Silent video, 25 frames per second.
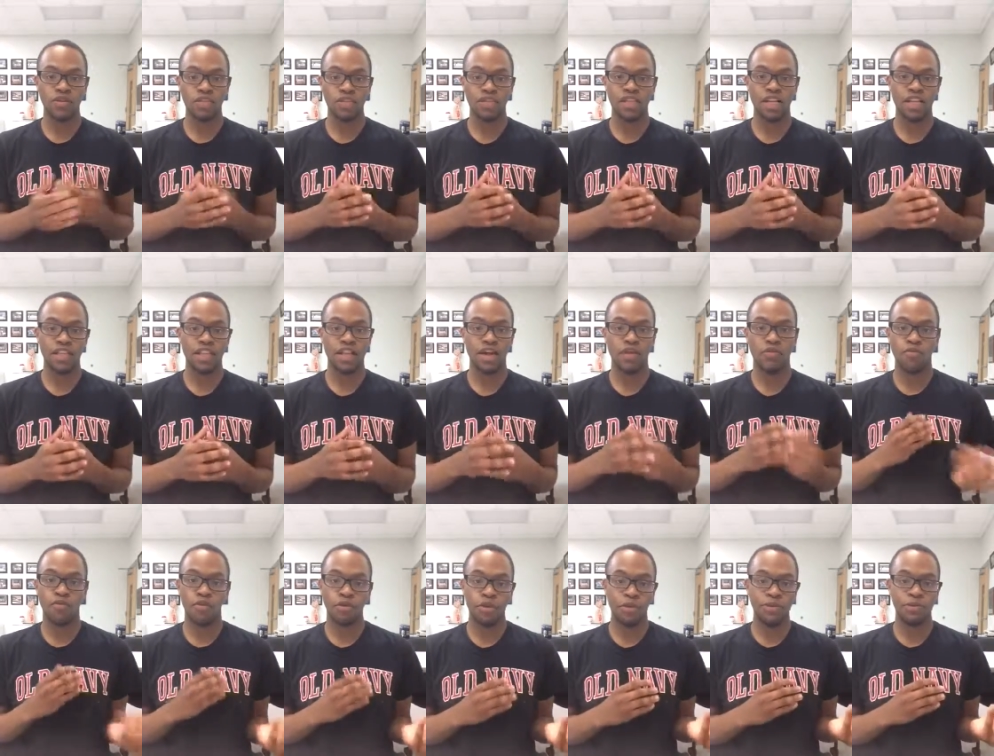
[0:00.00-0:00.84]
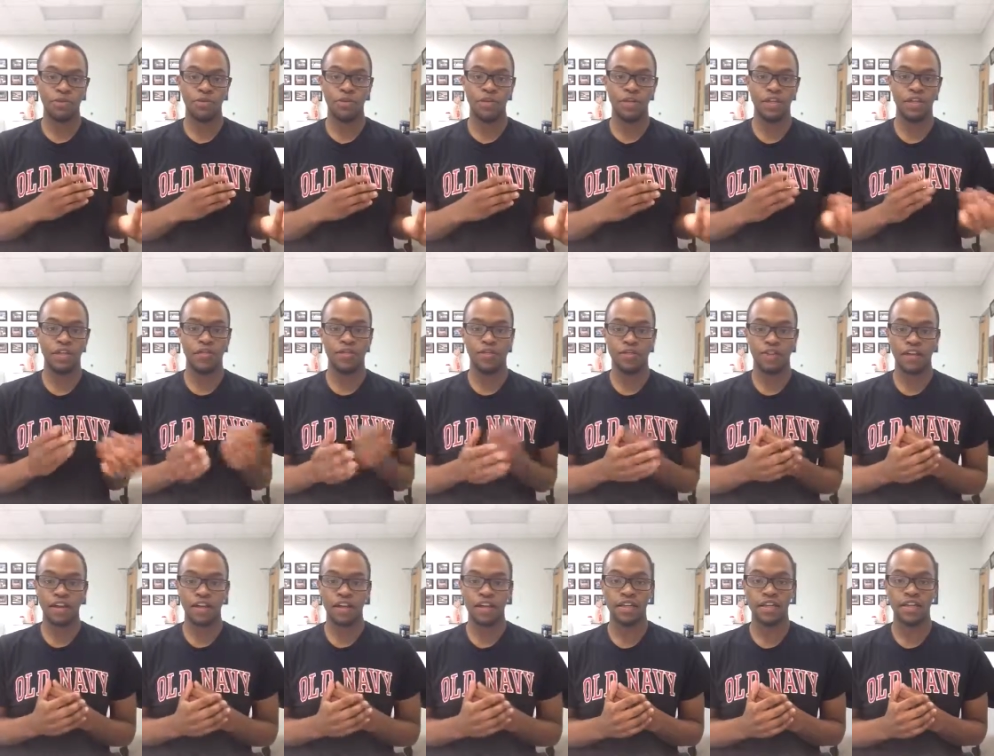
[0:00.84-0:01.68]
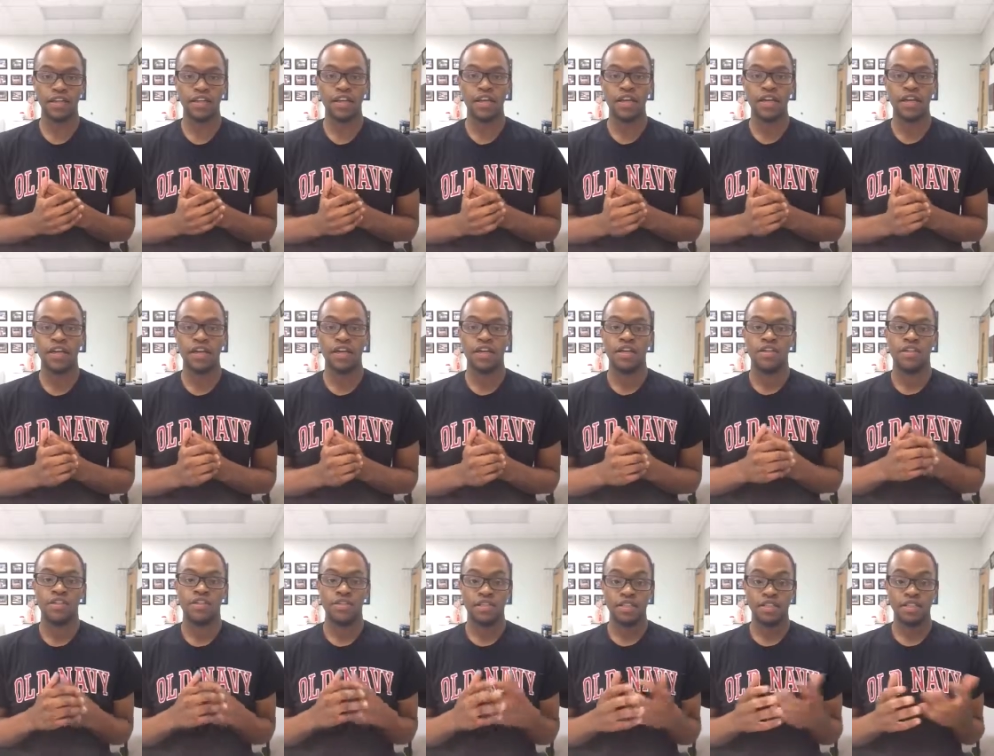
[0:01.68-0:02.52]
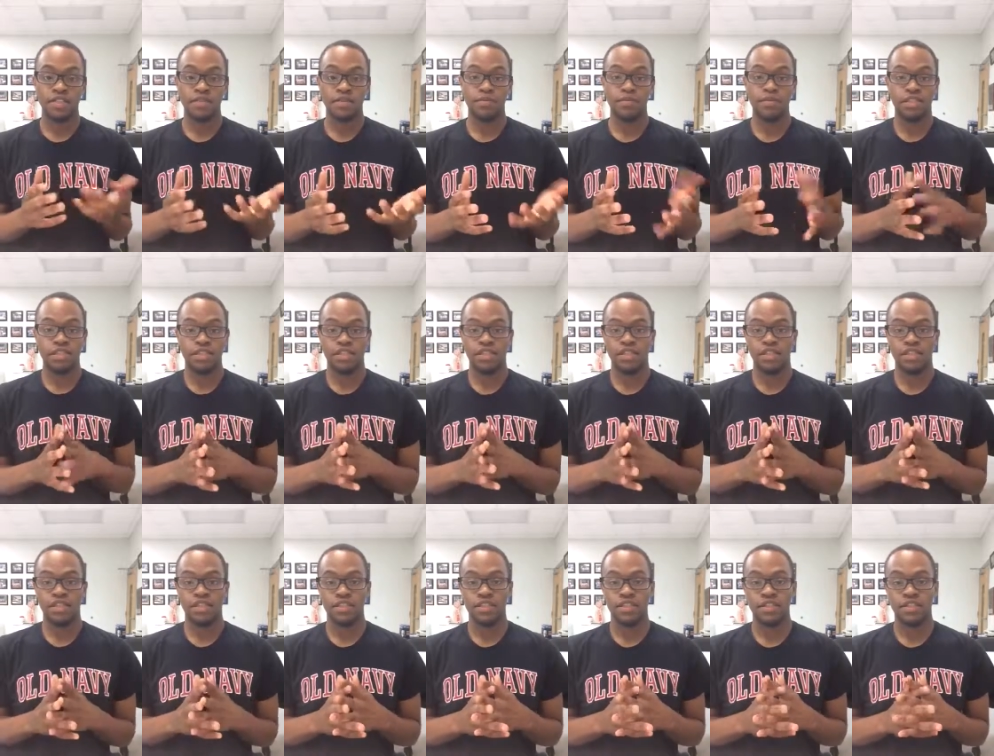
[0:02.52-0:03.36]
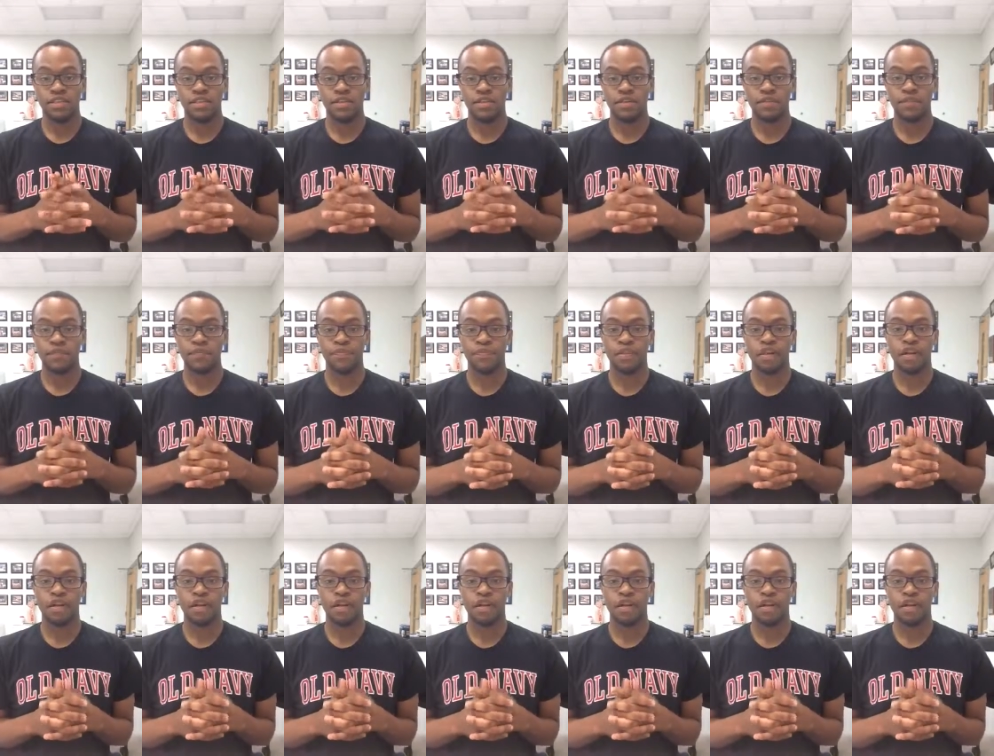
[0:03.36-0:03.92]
It's not that 120/80. So that's something to consider.